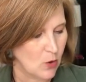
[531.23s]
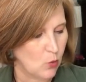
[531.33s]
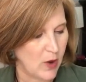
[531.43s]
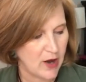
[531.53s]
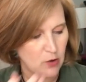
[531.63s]

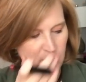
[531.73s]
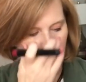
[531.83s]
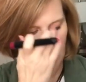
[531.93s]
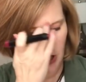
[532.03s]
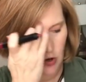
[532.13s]
Wear them
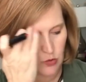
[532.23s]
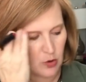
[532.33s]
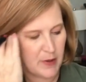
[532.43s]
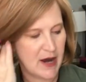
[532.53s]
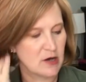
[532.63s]
alone
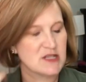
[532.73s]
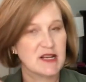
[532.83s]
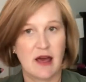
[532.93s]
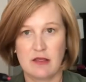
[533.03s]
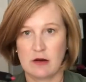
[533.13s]
or paired
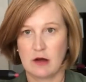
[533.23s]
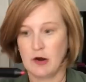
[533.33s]
together.